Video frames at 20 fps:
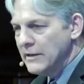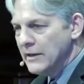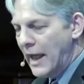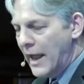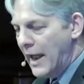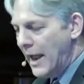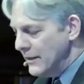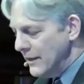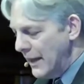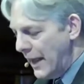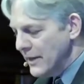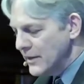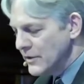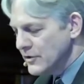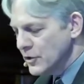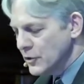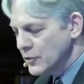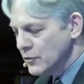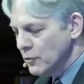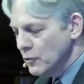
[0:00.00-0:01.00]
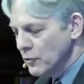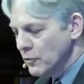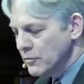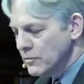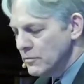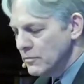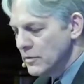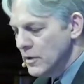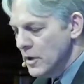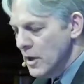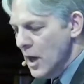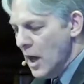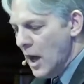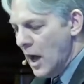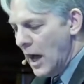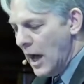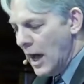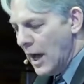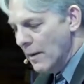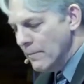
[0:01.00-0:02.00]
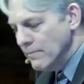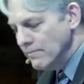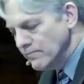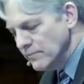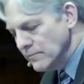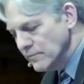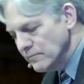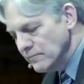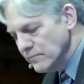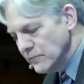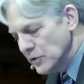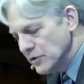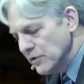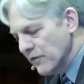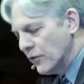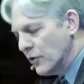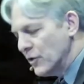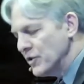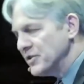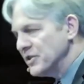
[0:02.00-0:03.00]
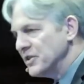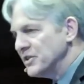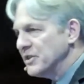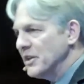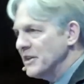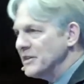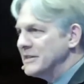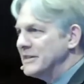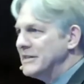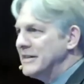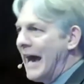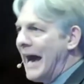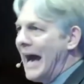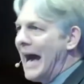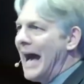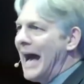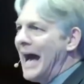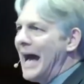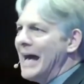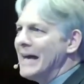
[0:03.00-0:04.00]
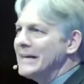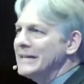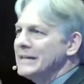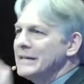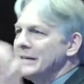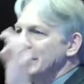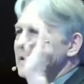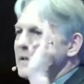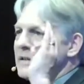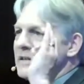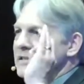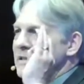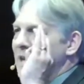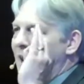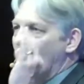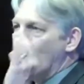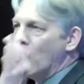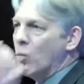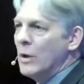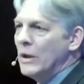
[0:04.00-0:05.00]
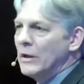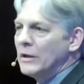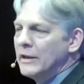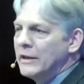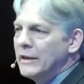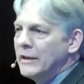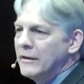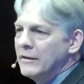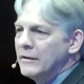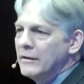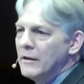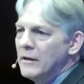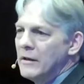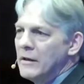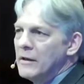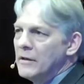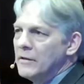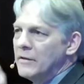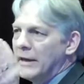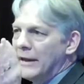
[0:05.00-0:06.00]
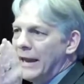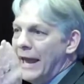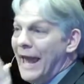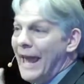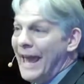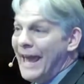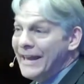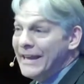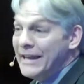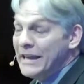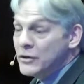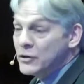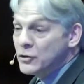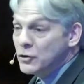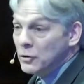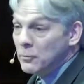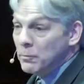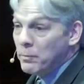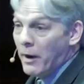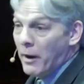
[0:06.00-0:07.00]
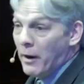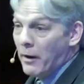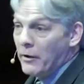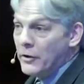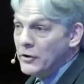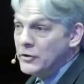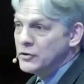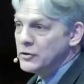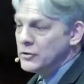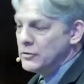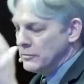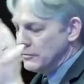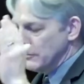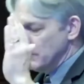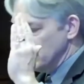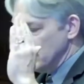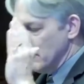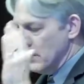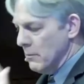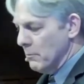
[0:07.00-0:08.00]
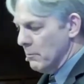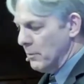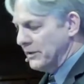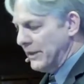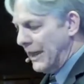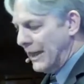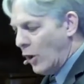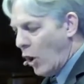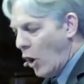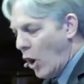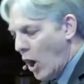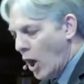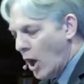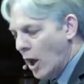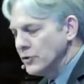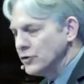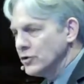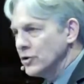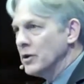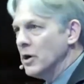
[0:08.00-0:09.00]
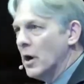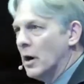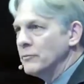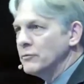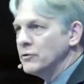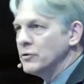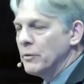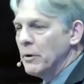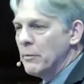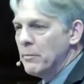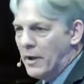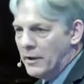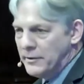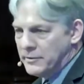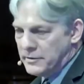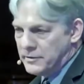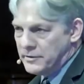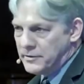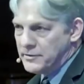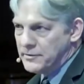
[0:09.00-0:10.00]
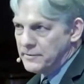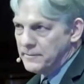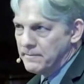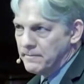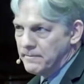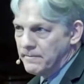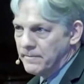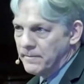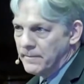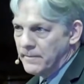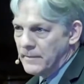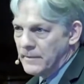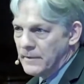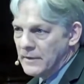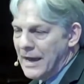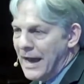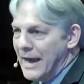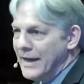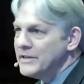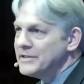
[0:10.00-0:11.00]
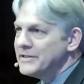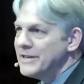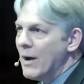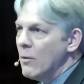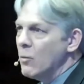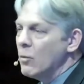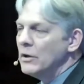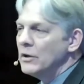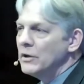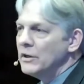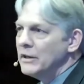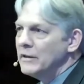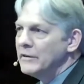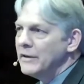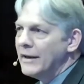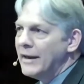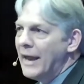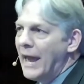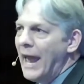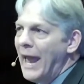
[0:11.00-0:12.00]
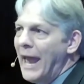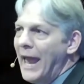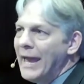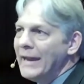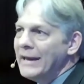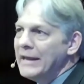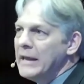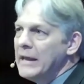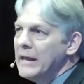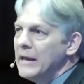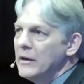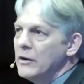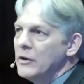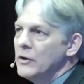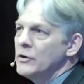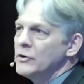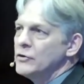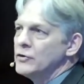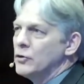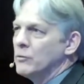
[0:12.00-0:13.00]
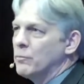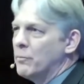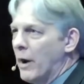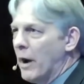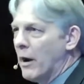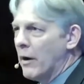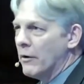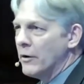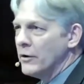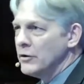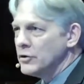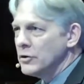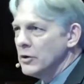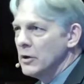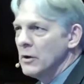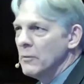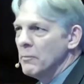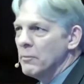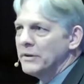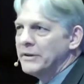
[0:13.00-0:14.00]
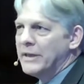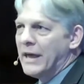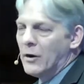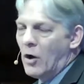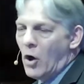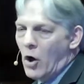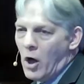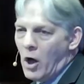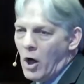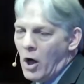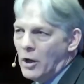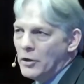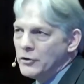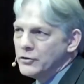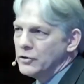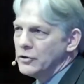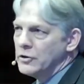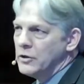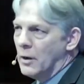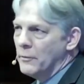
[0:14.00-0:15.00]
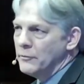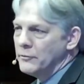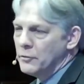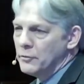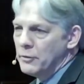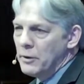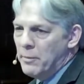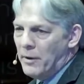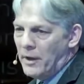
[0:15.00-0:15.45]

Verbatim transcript: And that, and that is the truth. Um, there's a verse that says, God is not willing that any should perish, but that all should come to repentance. God is not willing that any should perish, but that all should come